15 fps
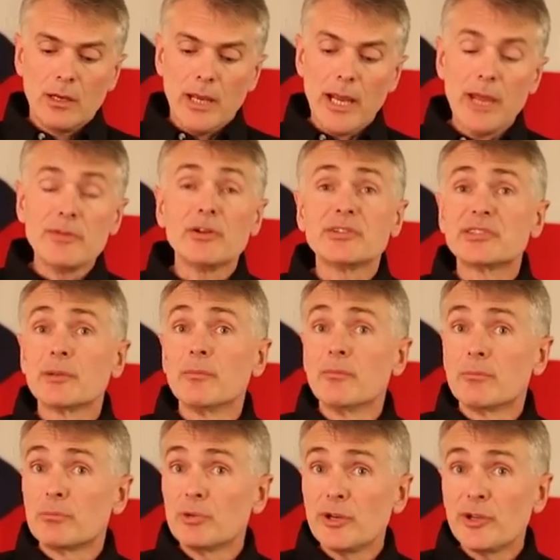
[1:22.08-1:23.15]
And there's some
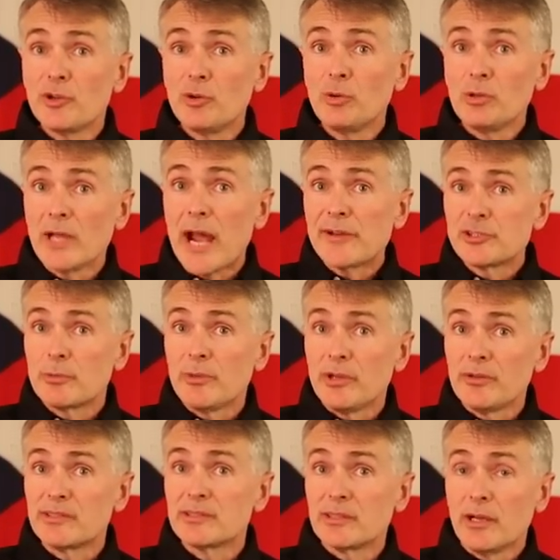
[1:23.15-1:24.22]
pretty cool
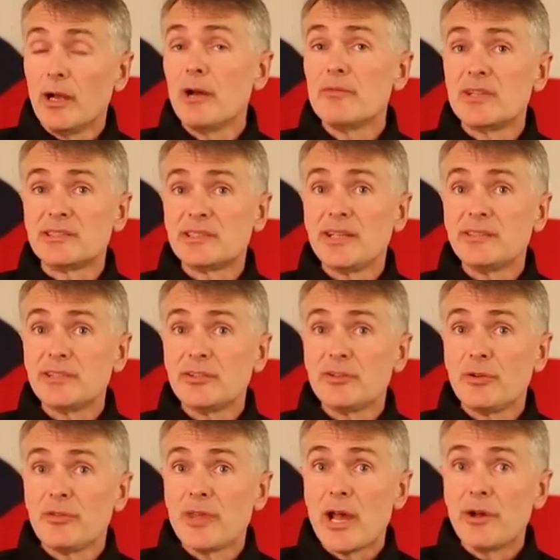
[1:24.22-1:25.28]
attributes of the
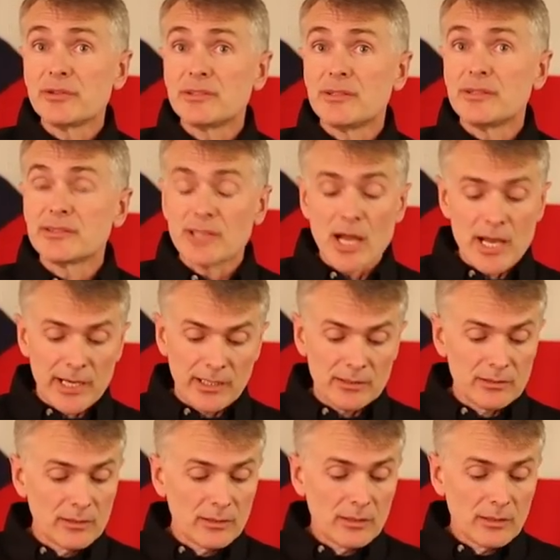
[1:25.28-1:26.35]
CZ2000
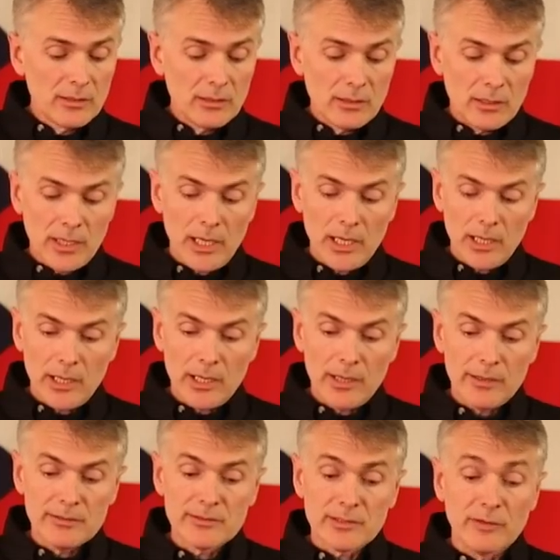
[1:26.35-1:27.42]
design.
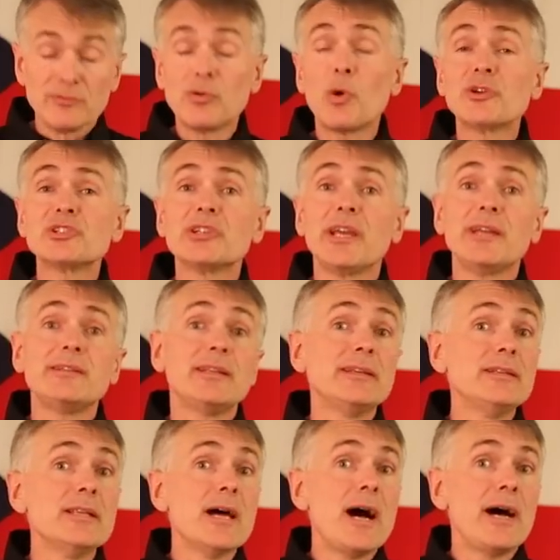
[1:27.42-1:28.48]
And unfortunately it
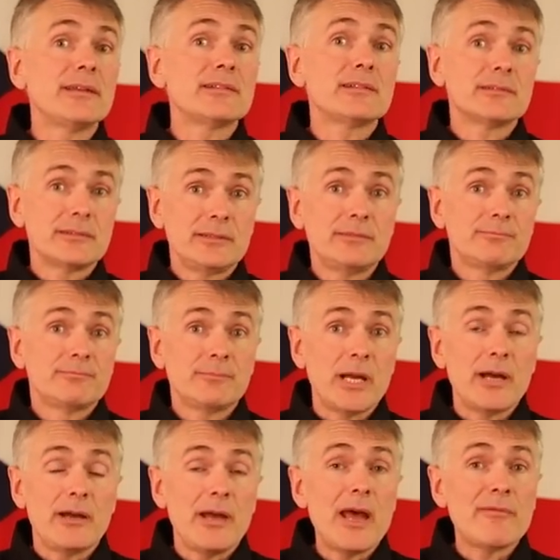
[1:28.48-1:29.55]
did not
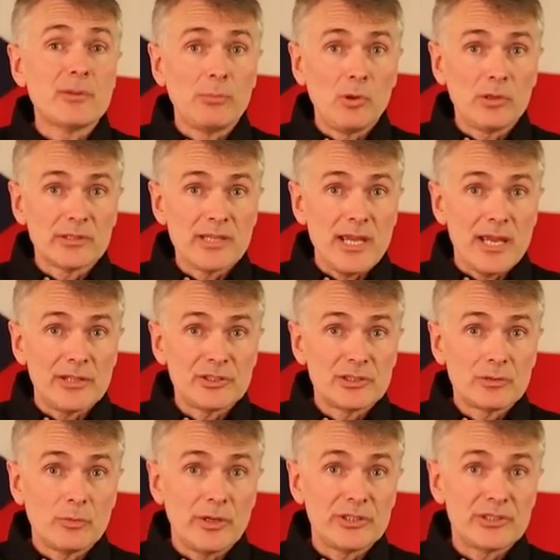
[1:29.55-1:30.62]
have the bolt
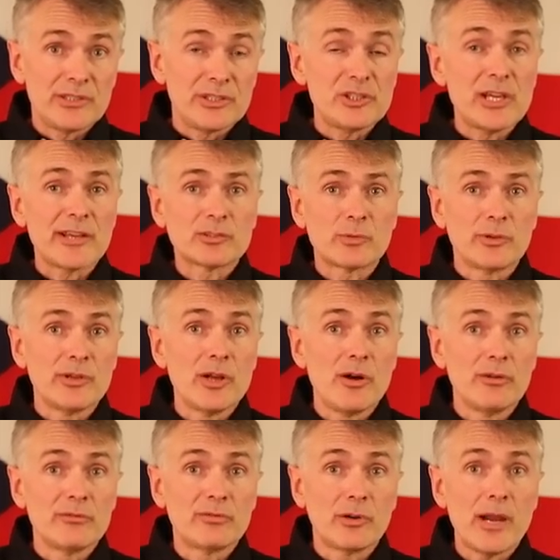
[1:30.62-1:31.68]
catch, which the Czechs were
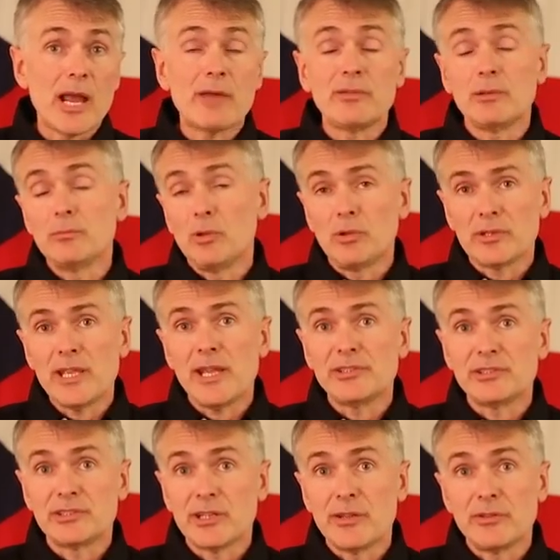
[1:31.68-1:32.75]
known for having bolt
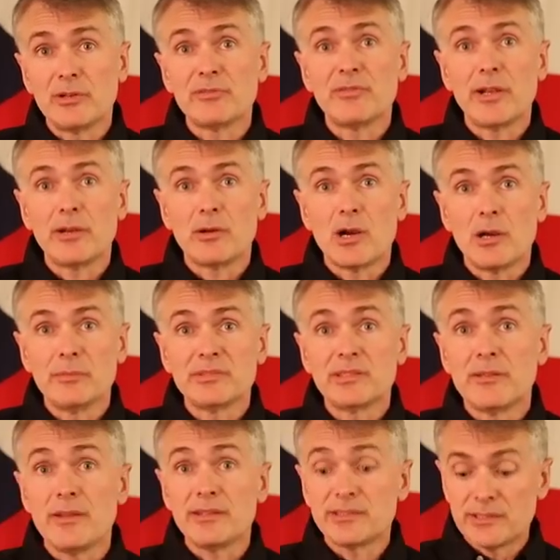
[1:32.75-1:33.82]
catches on their firearms.
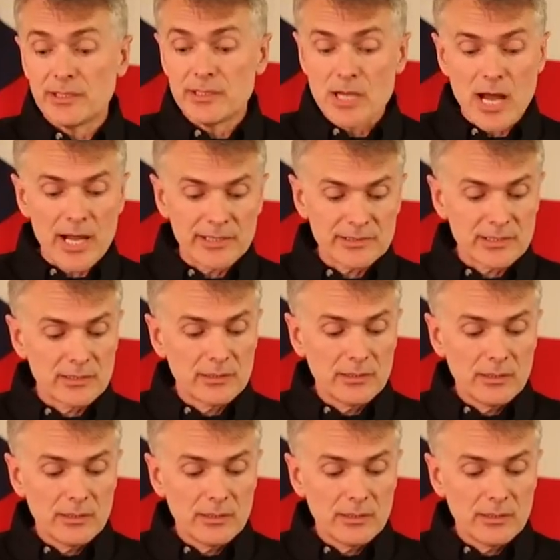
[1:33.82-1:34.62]
This did not.